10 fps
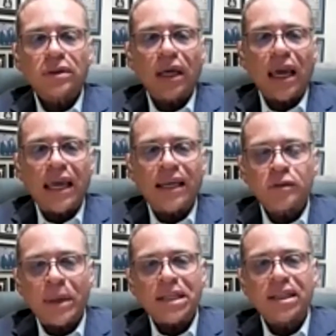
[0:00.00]
and
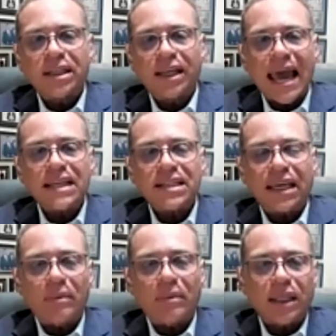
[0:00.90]
especially the last
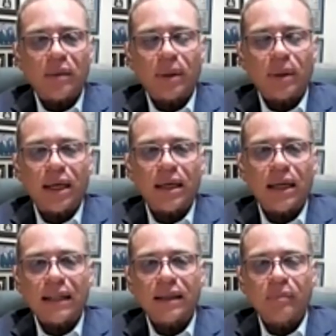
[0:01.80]
game that they played,
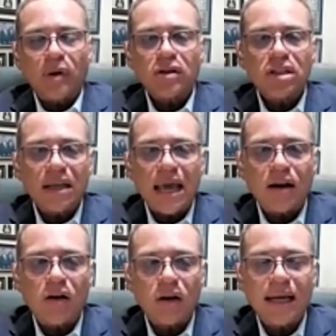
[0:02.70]
I think Boston had
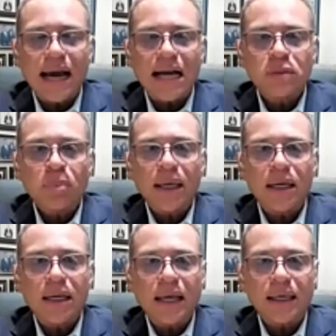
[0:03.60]
all their guys playing
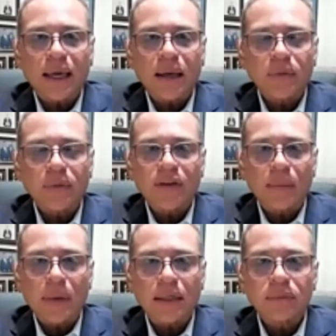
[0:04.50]
in that game, if I'm
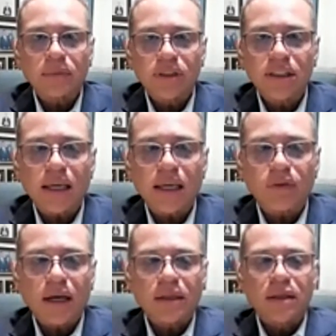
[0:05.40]
not mistaken,
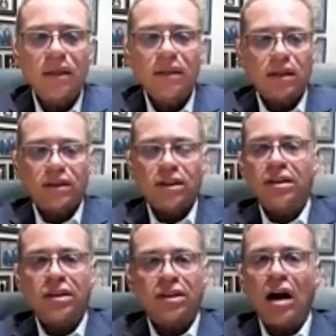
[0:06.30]
right?
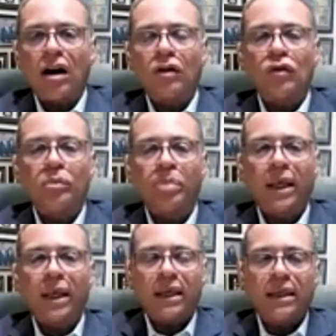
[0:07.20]
The starting group
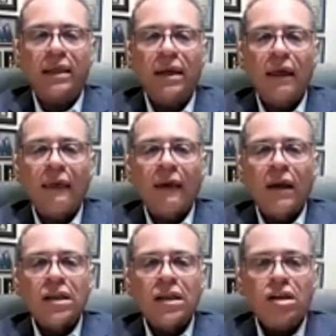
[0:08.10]
played.
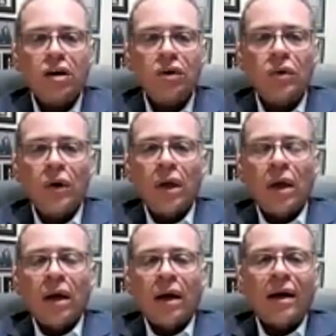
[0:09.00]
So
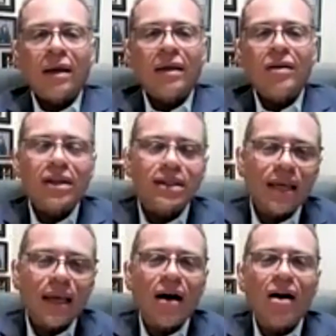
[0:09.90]
you can
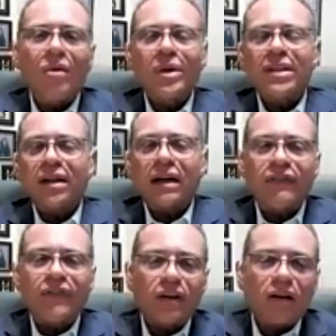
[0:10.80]
say, "Oh, we took our
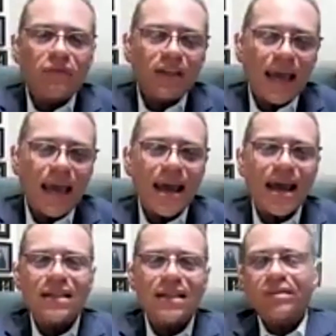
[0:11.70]
foot off the
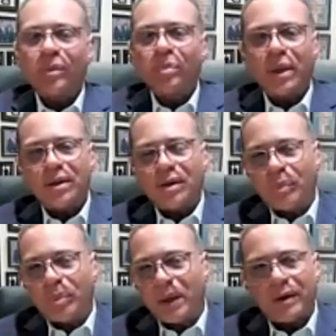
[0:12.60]
gas. We're playing."
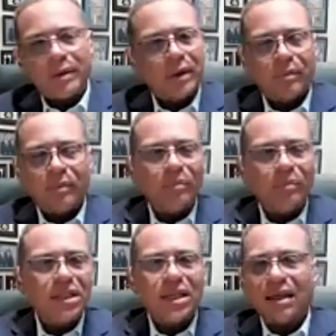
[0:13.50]
And
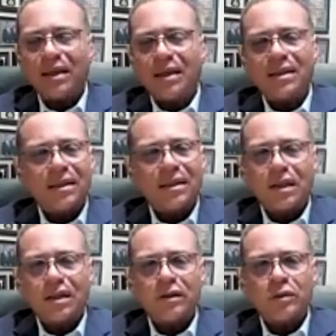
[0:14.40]
BJ
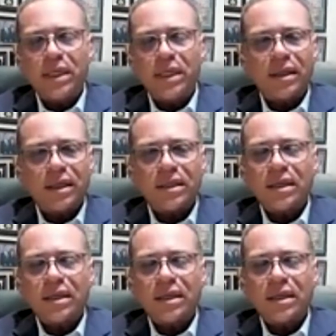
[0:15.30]
can speak to this.